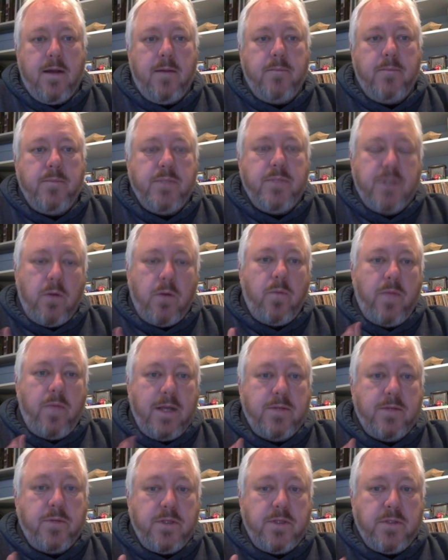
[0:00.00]
So
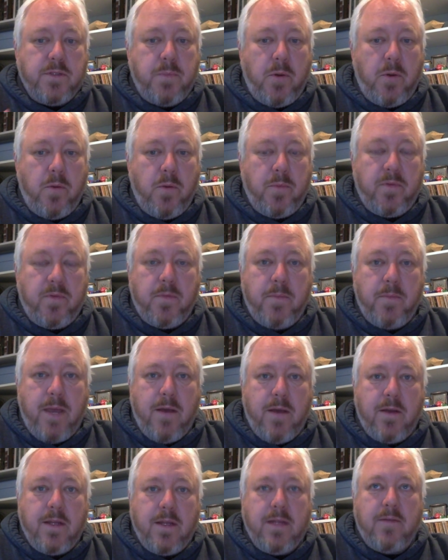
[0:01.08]
that's what this poem is
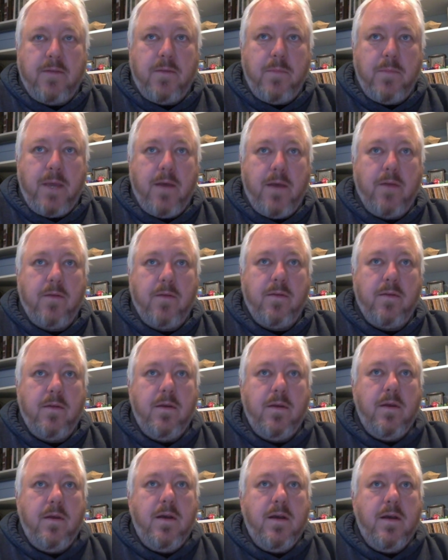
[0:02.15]
about. It's about
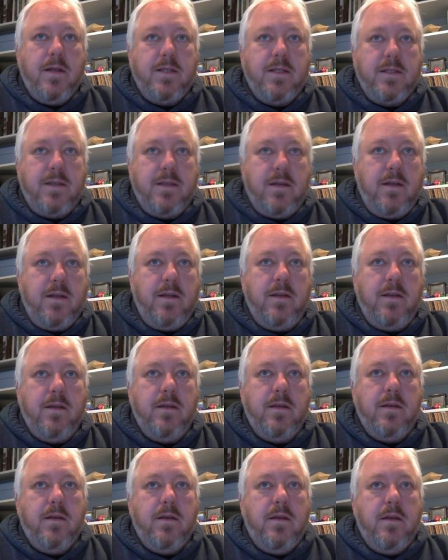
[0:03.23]
a son
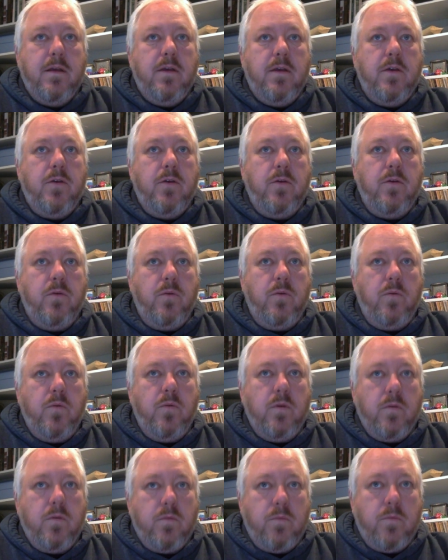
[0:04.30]
who
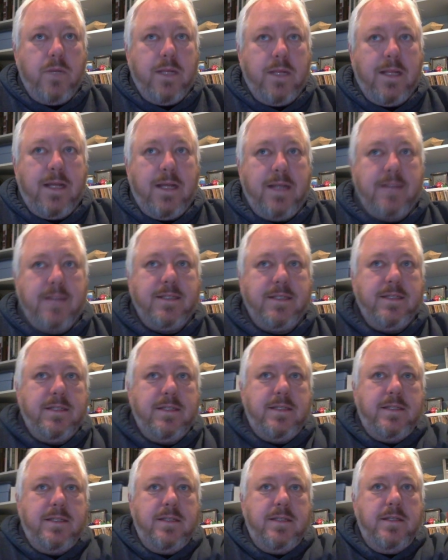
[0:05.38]

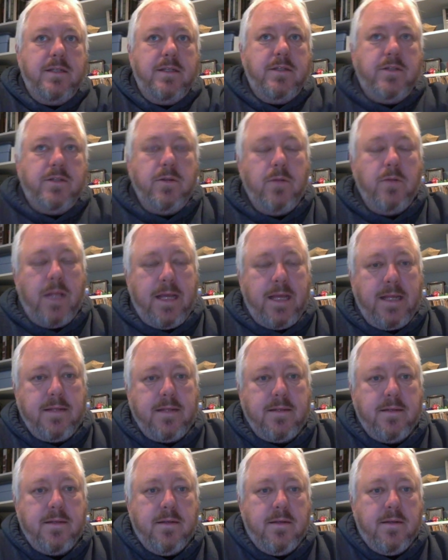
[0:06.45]
realizes too
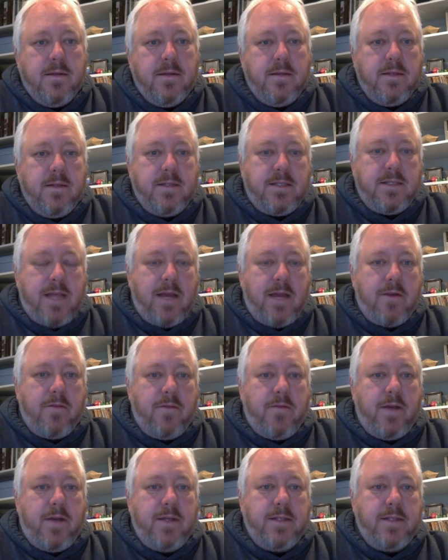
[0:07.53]
late the
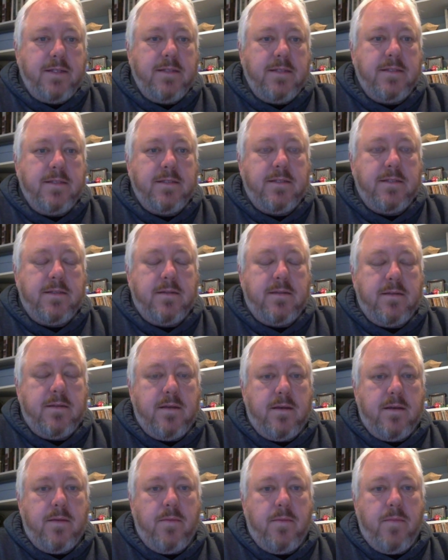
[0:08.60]
sacrifices
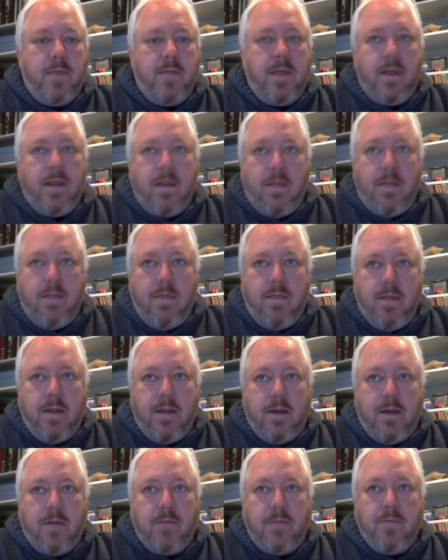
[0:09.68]
that
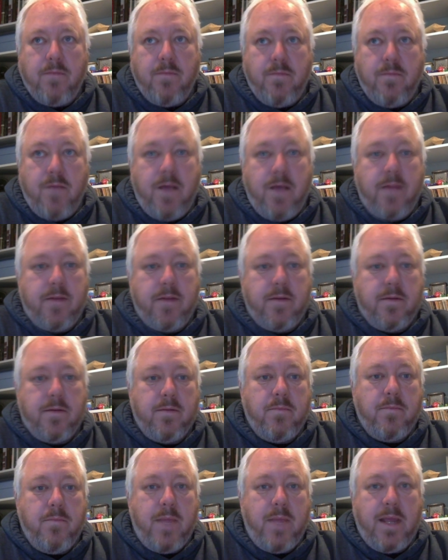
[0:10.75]
their father
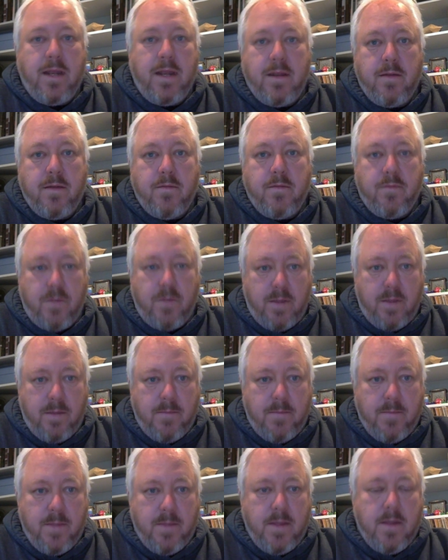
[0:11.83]
made for them.